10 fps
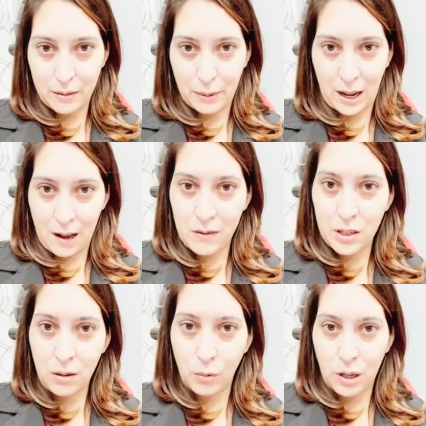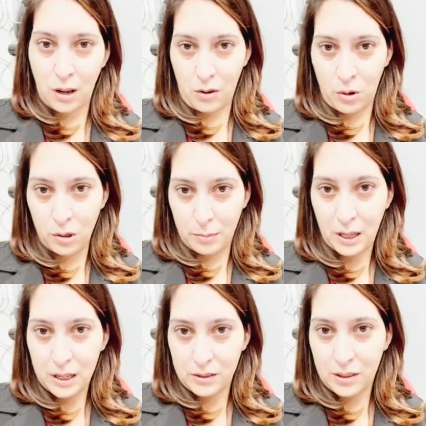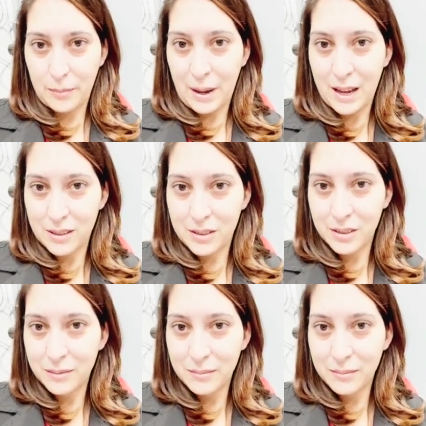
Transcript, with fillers: But I have done one on Olaplex in the past.